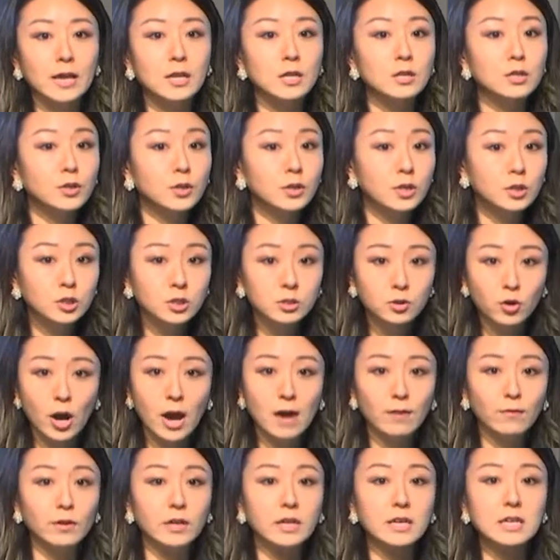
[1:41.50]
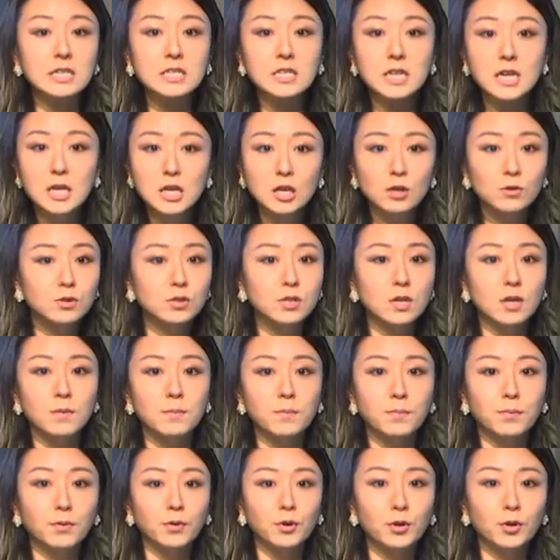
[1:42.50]
and travel continues to
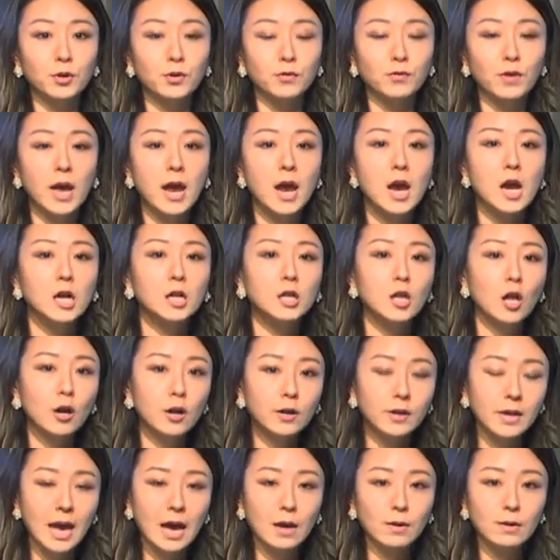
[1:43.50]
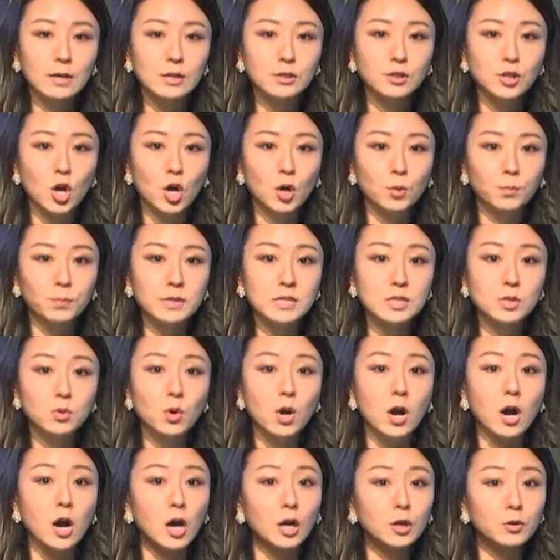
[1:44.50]
improve, Clark County is open to
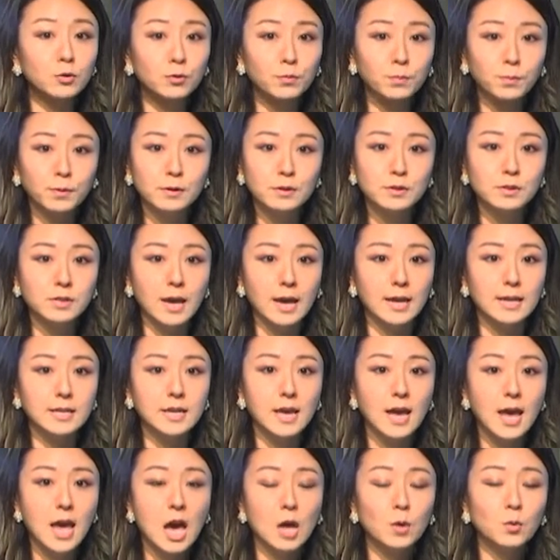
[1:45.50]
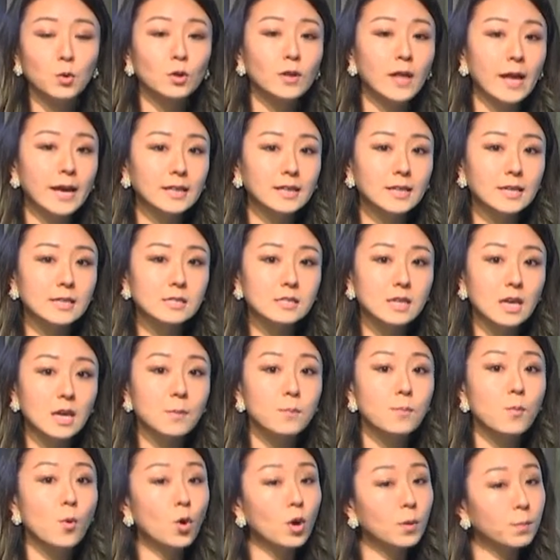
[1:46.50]
100% and will likely see
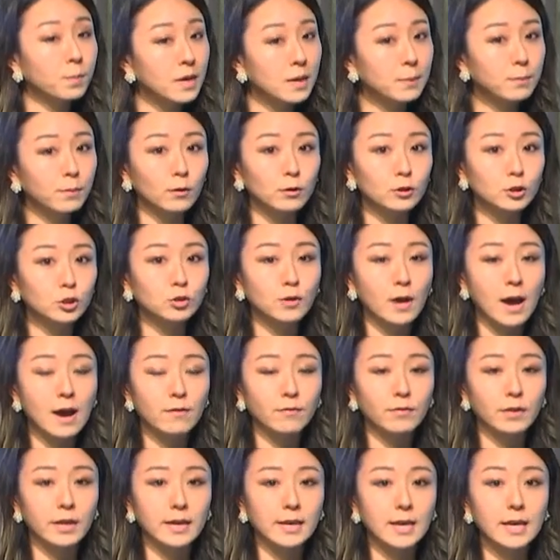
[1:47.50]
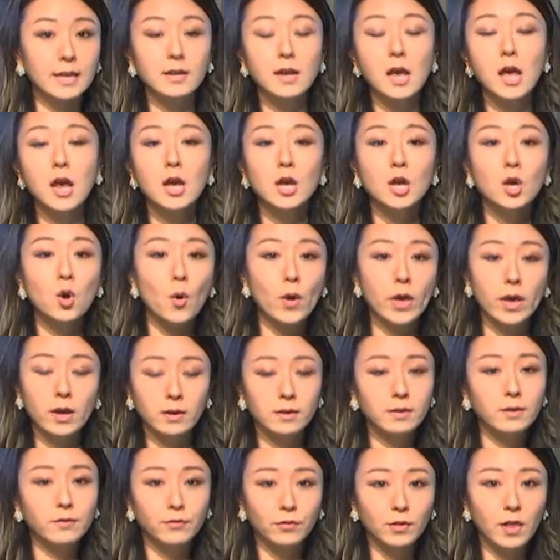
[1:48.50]
more people traveling and
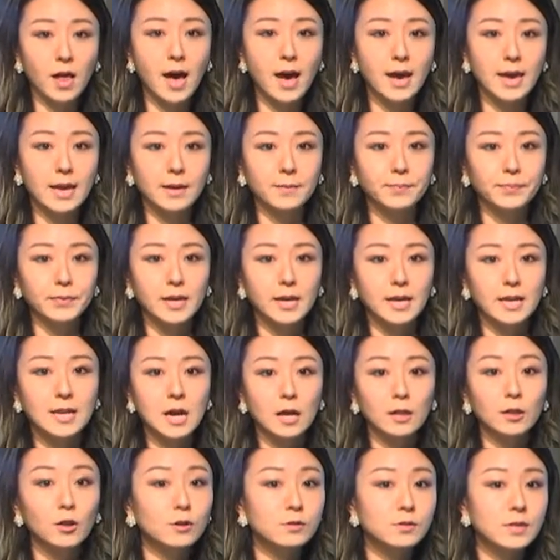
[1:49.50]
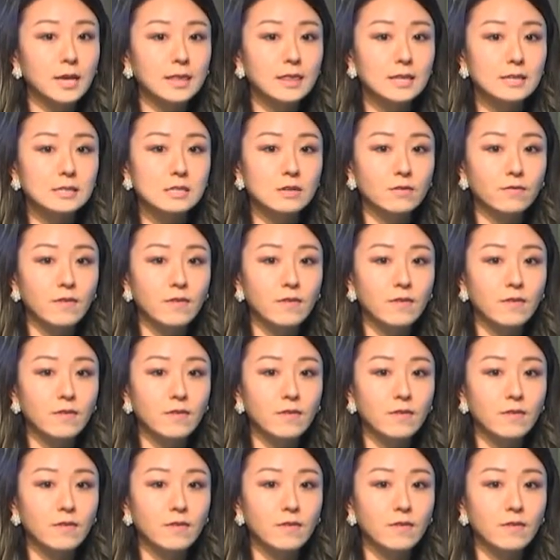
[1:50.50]
going flying. Now, it looks like this